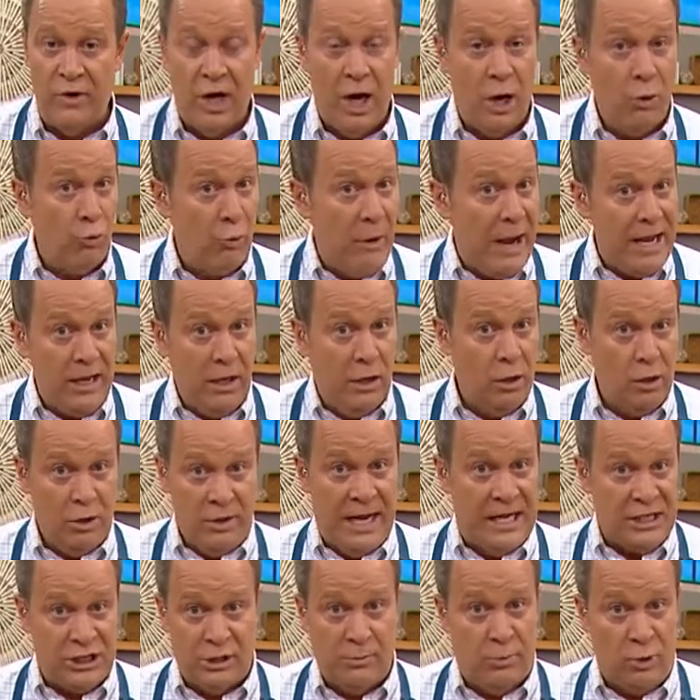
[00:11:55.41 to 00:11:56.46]
done regular
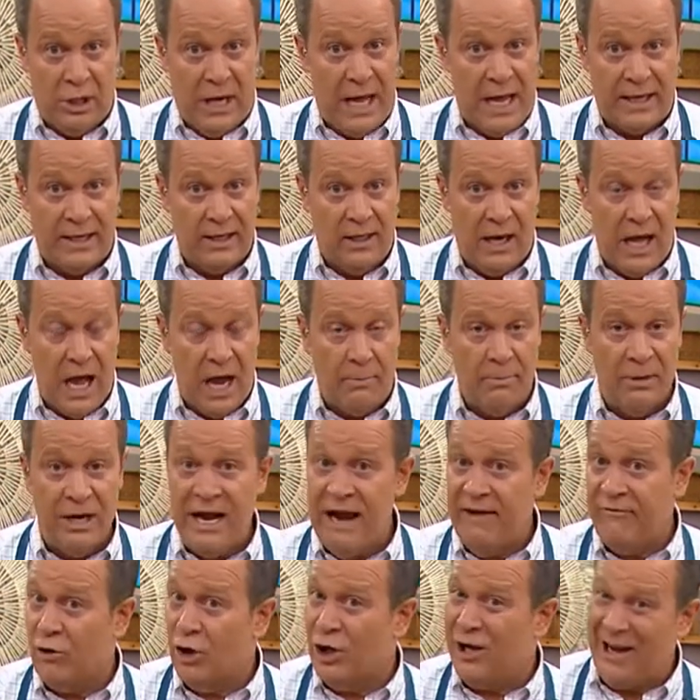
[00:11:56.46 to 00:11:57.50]
nestable lock and lock, but
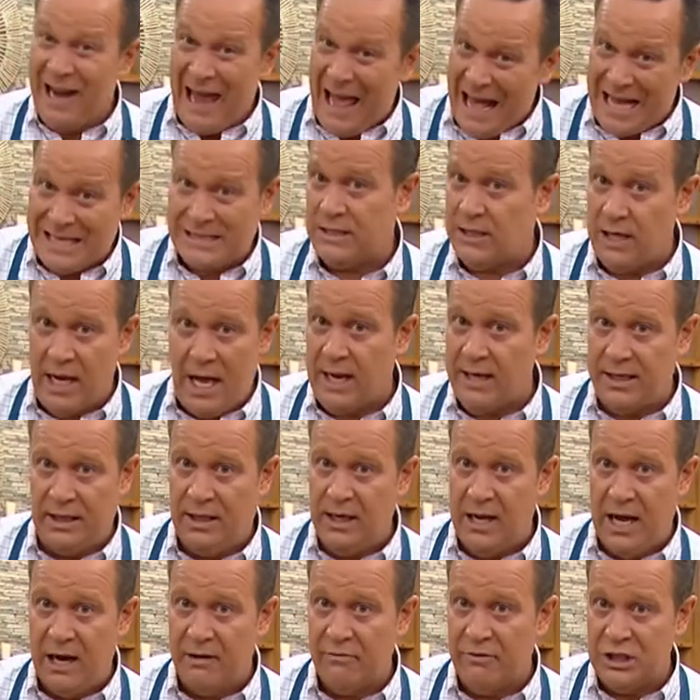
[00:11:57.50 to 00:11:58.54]
never glass lock and
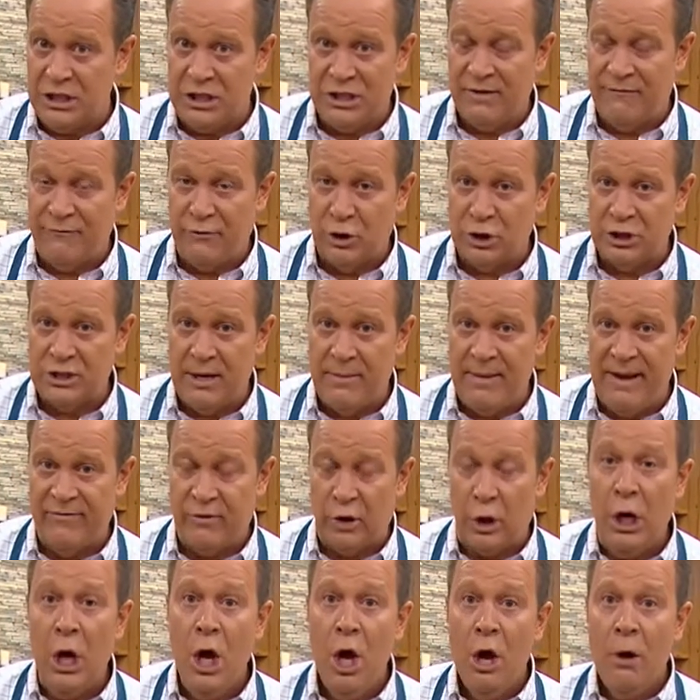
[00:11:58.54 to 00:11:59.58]
lock. This is the first time
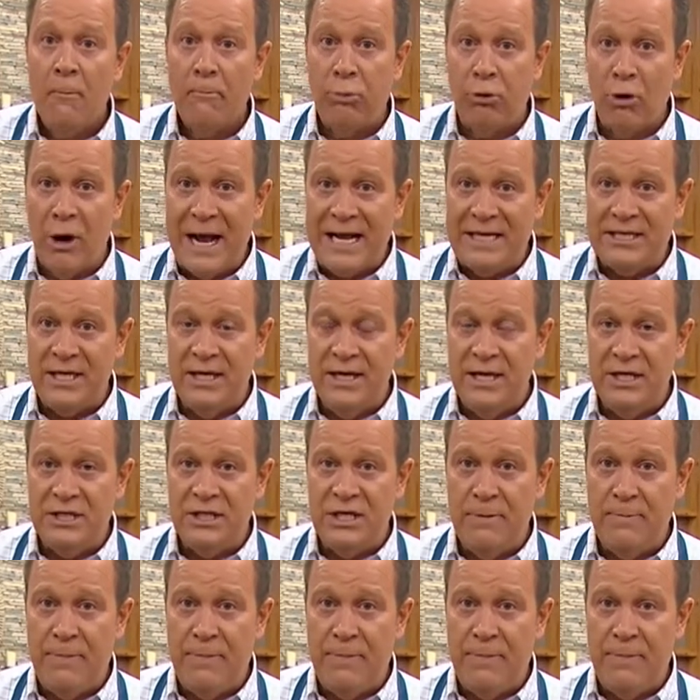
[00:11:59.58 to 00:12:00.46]
ever. Price and Easy